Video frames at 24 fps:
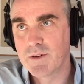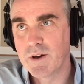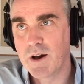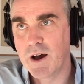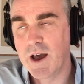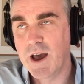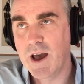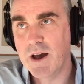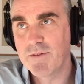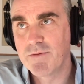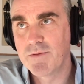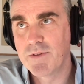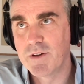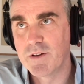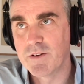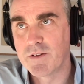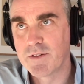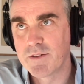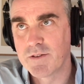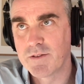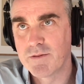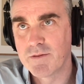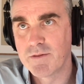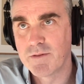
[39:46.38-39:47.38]
I have
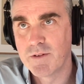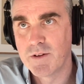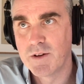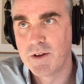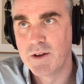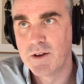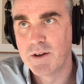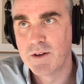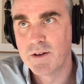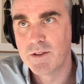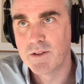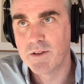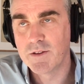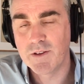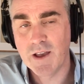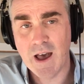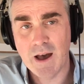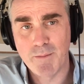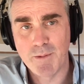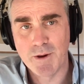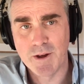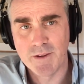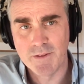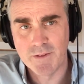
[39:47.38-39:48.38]
this this
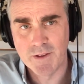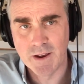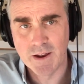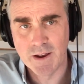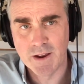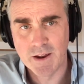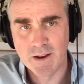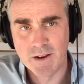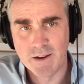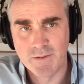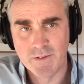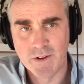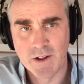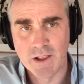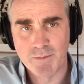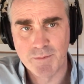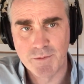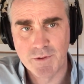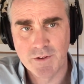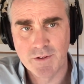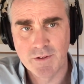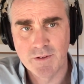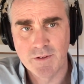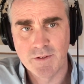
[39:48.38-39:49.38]
habit that I
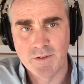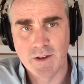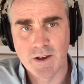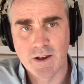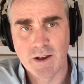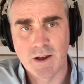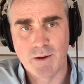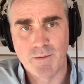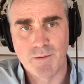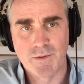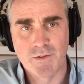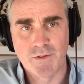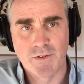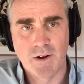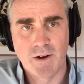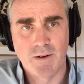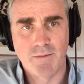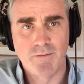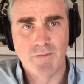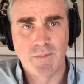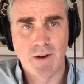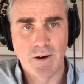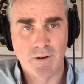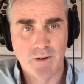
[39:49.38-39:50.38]
developed that comes
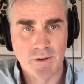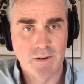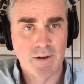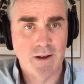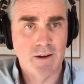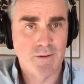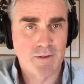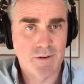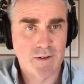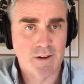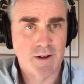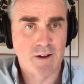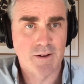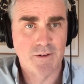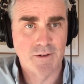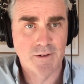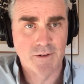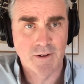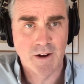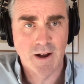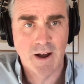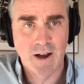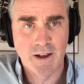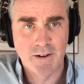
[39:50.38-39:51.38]
from I, was an
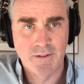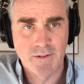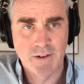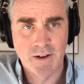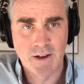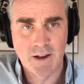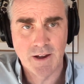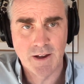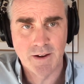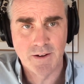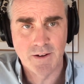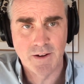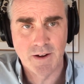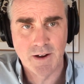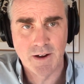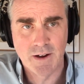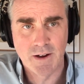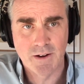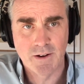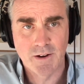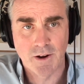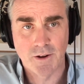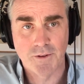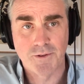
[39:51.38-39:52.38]
undergrad in uh,
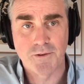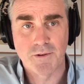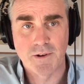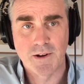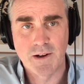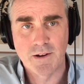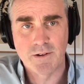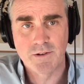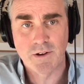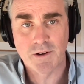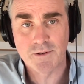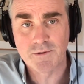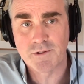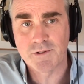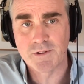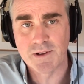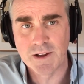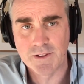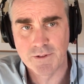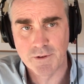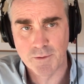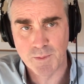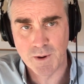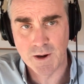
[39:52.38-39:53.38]
cultural
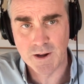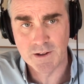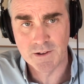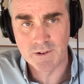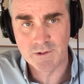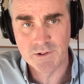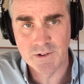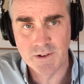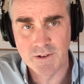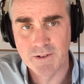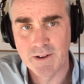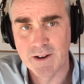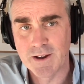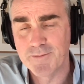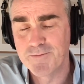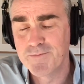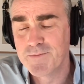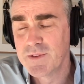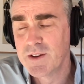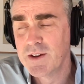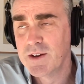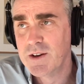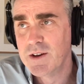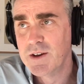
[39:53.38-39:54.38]
anthropology. Okay,
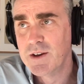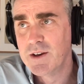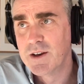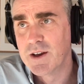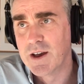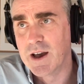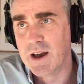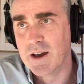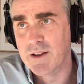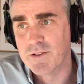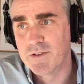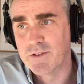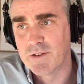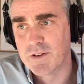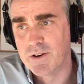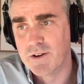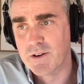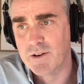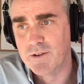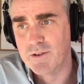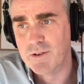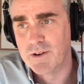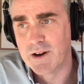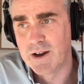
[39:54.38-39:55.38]
and
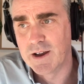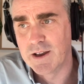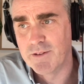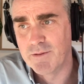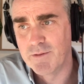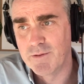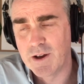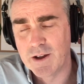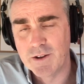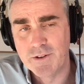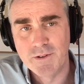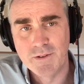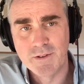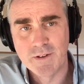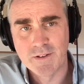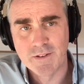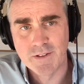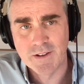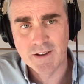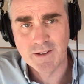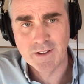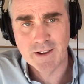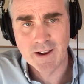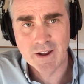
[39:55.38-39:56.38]
so I, I do this
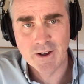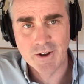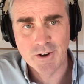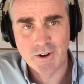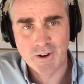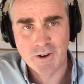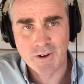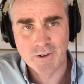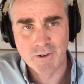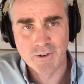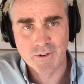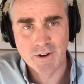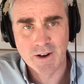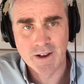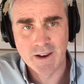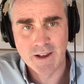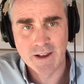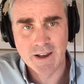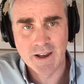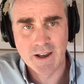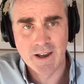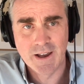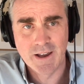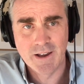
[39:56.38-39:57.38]
thing that I call creating
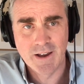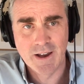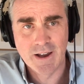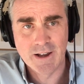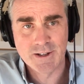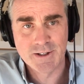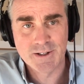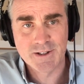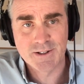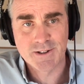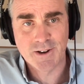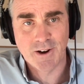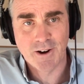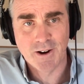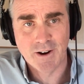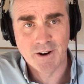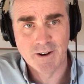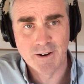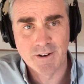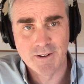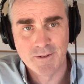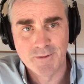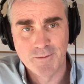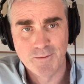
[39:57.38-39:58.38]
a a
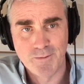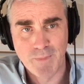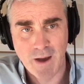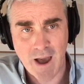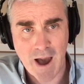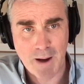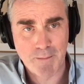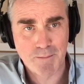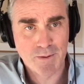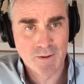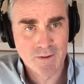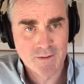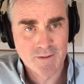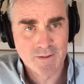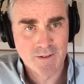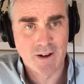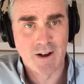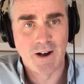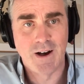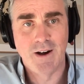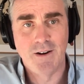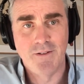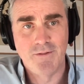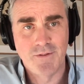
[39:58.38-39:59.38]
star map
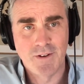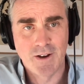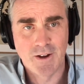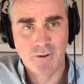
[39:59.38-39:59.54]
of an